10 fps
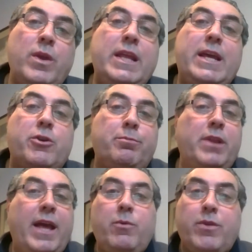really
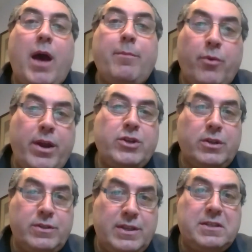interplayed with
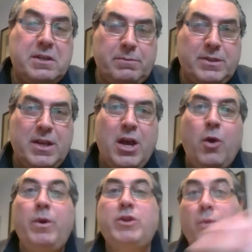operational systems,
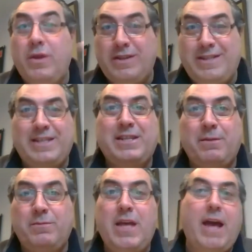which were the
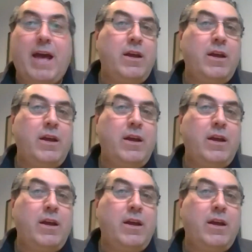systems that,